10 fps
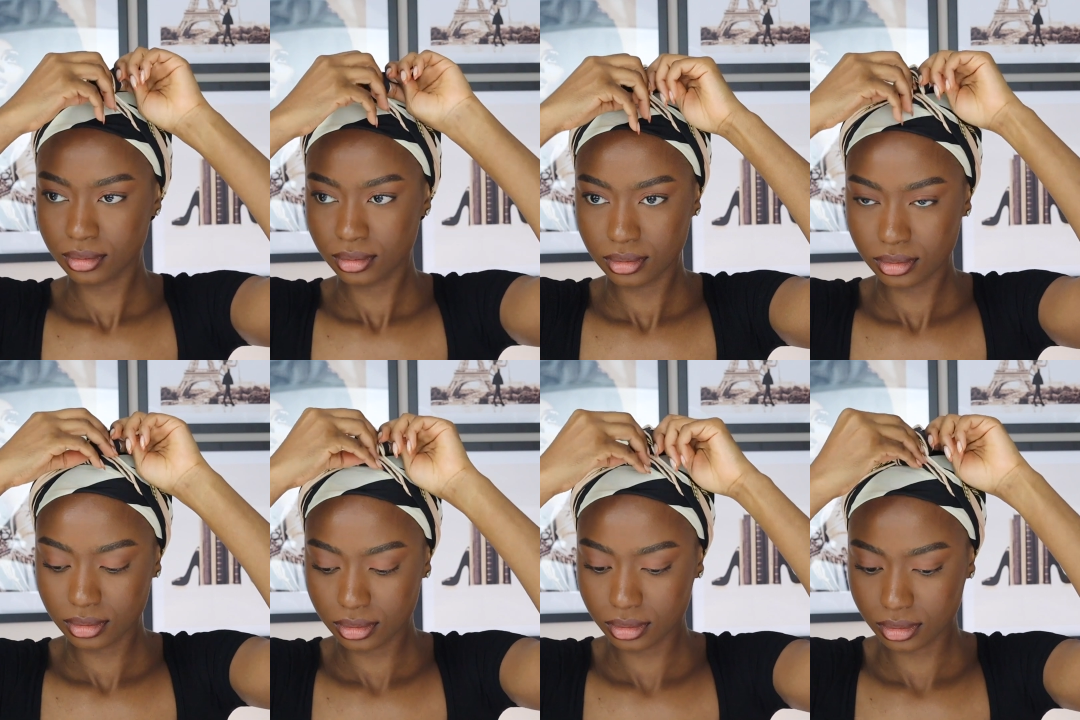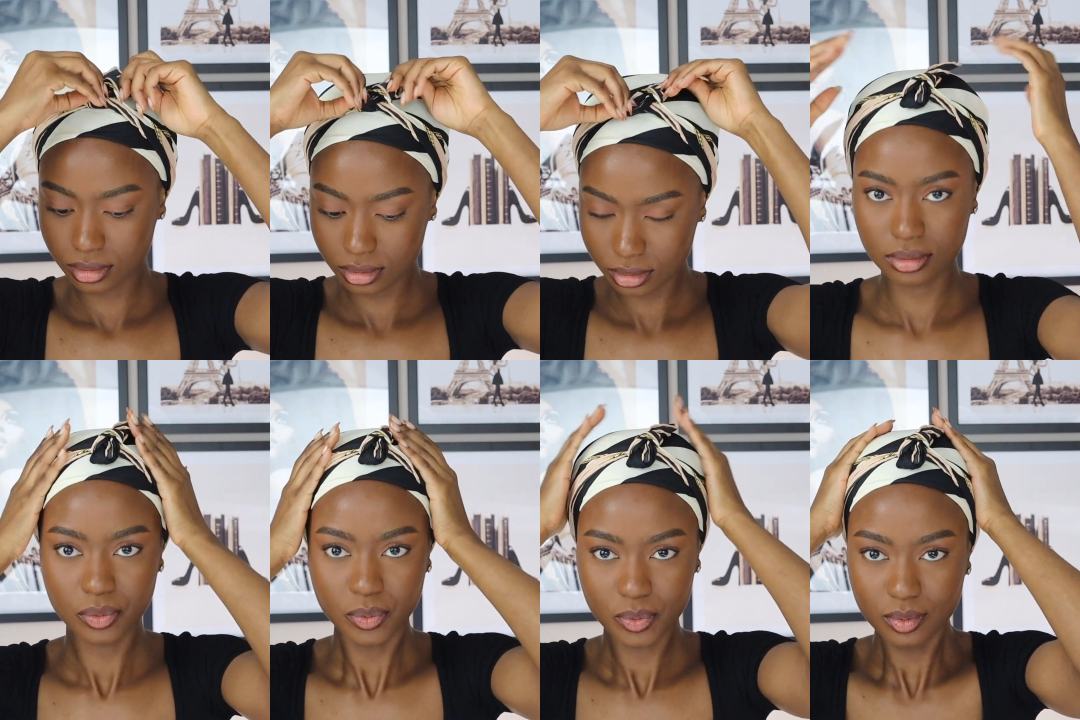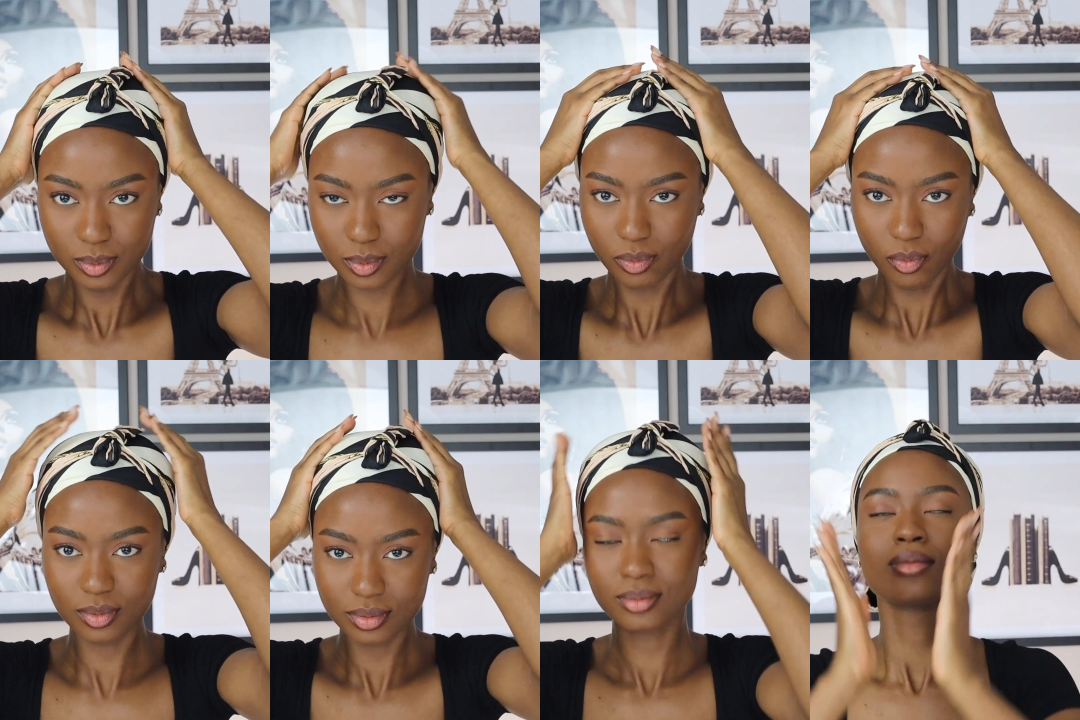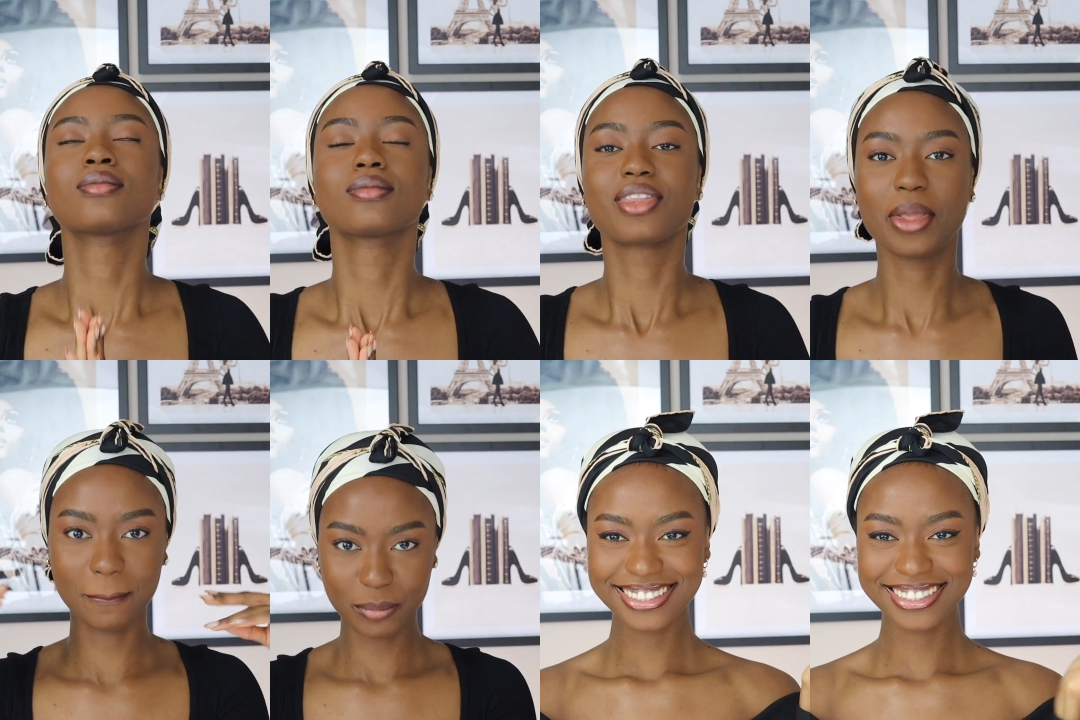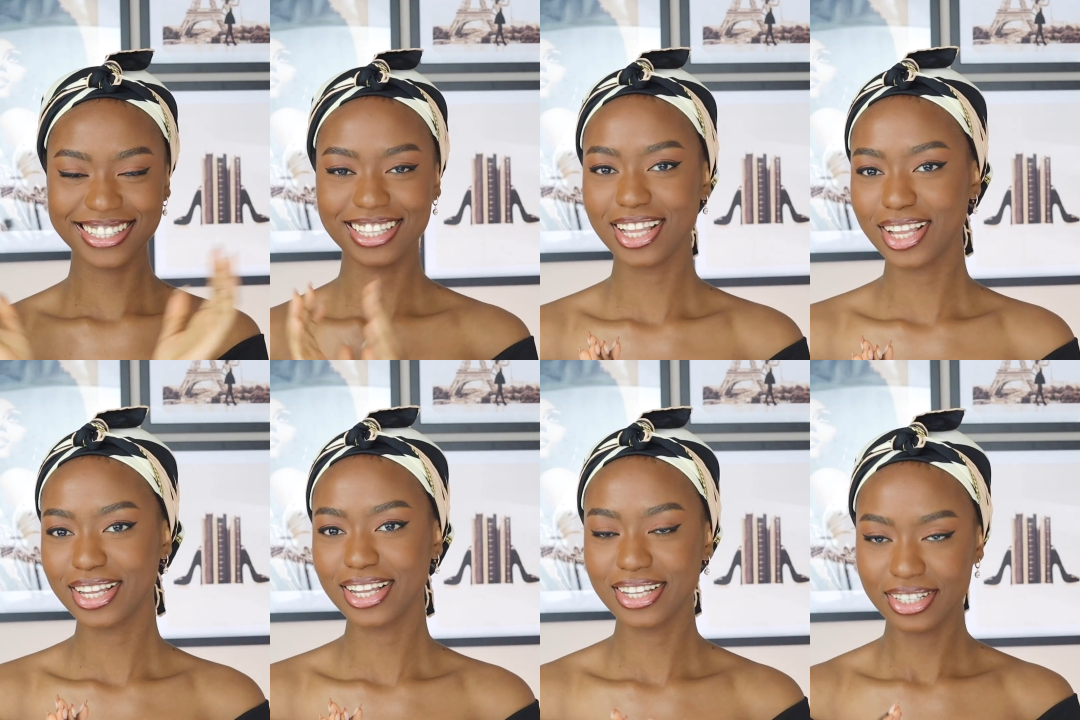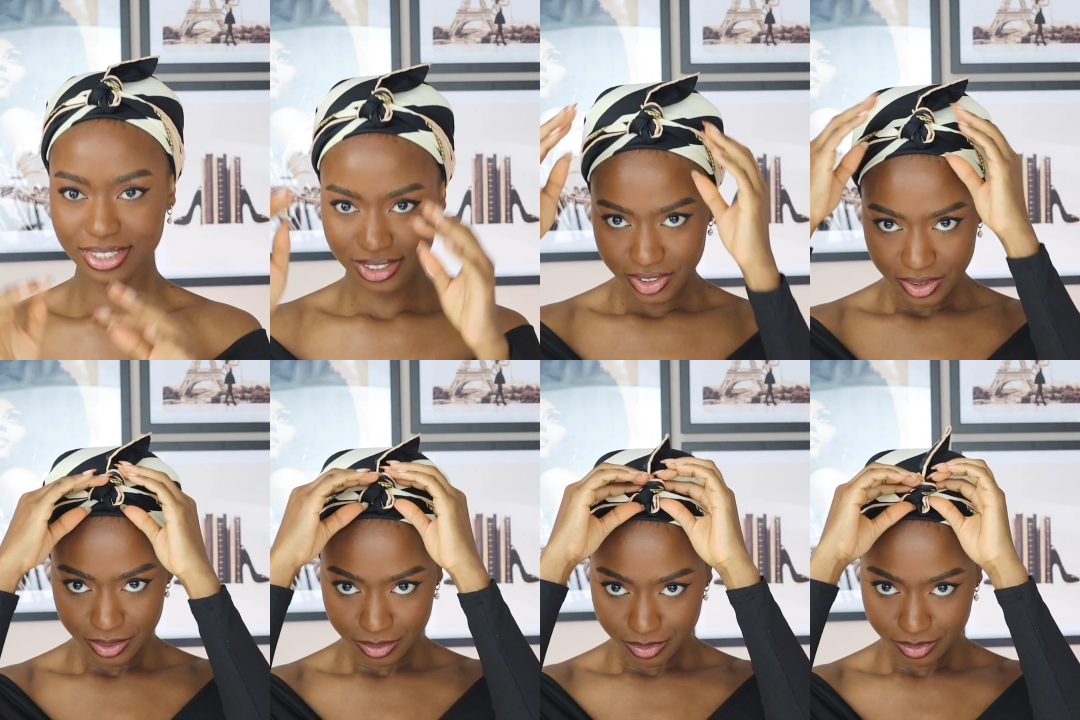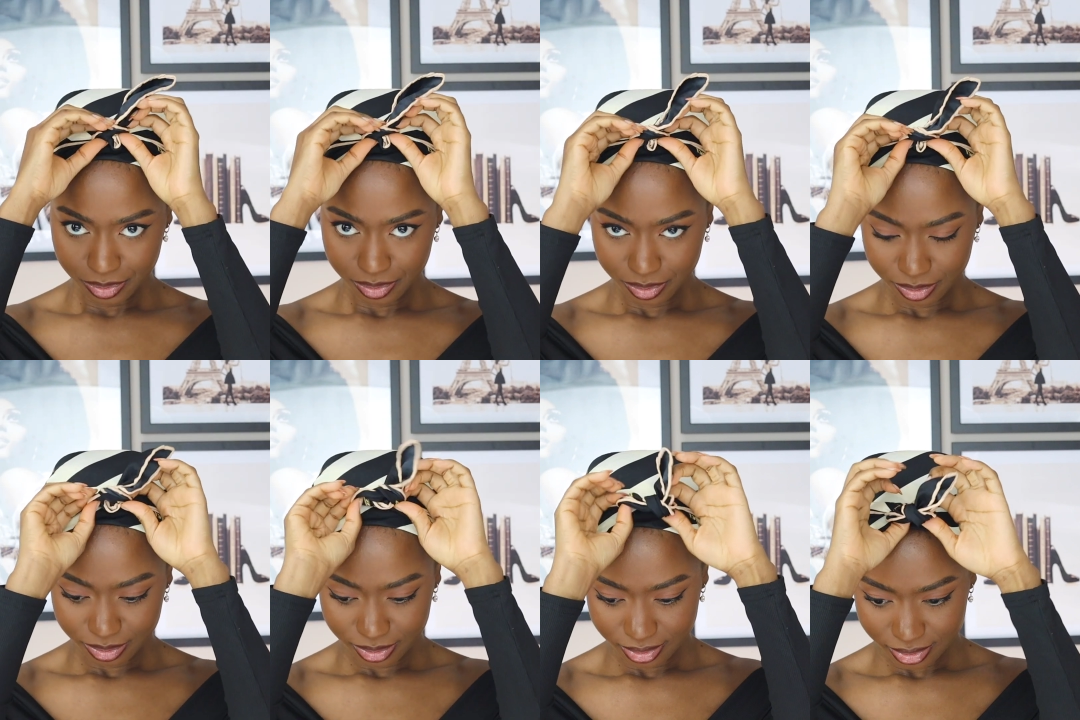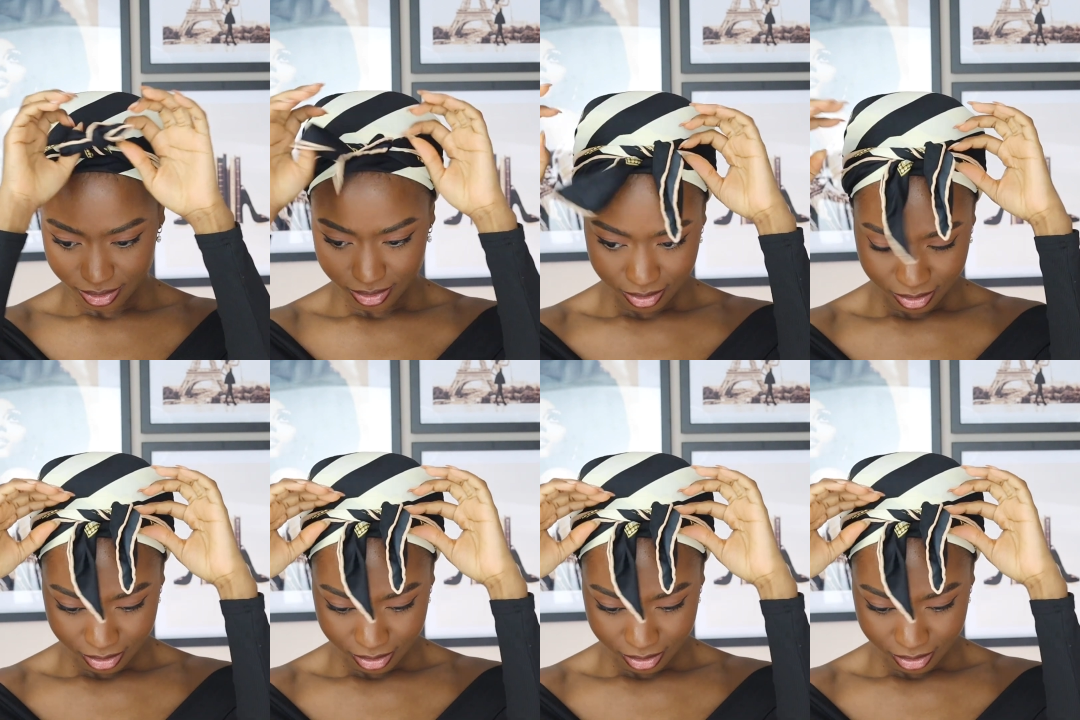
but nobody said it'd be easy. But maybe I should've known.